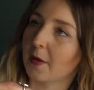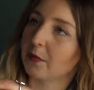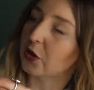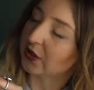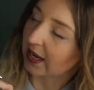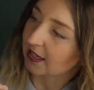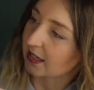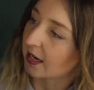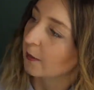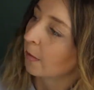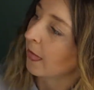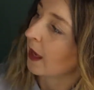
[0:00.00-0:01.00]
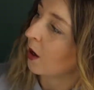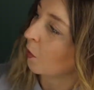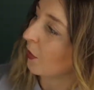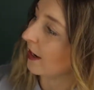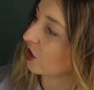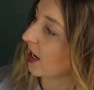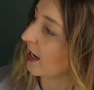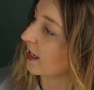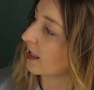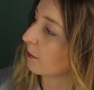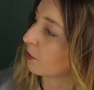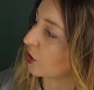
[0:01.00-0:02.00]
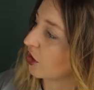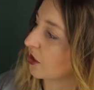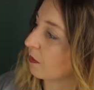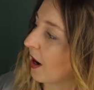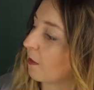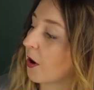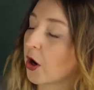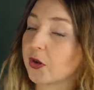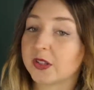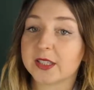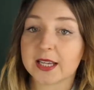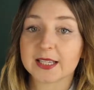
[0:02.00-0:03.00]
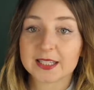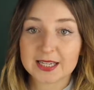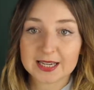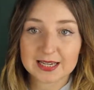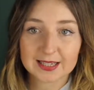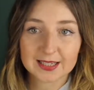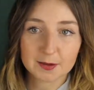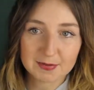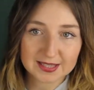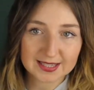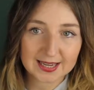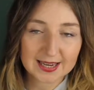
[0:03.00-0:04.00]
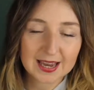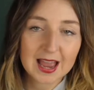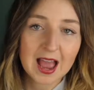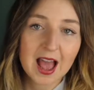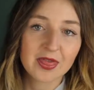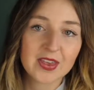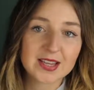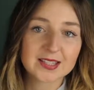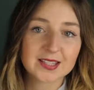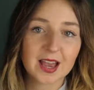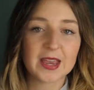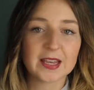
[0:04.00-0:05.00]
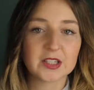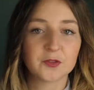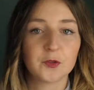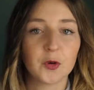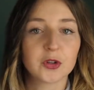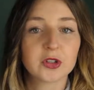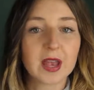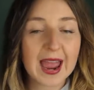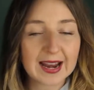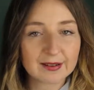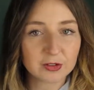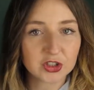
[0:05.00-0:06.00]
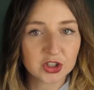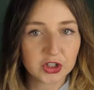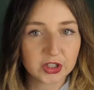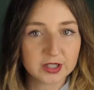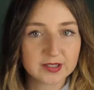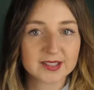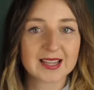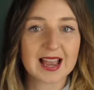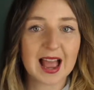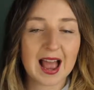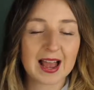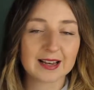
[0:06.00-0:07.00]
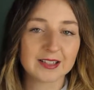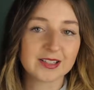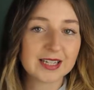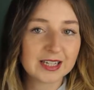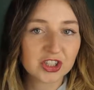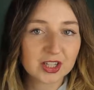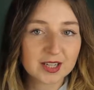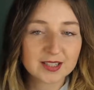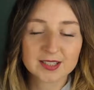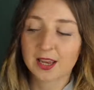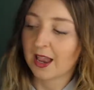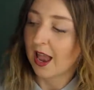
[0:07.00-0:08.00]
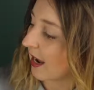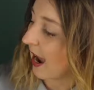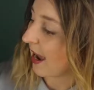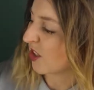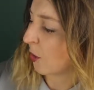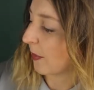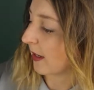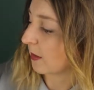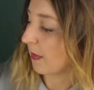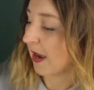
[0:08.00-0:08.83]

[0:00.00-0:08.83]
newsletter which is produced by the Post 16 committee. This is for A-level students and teachers. It has topics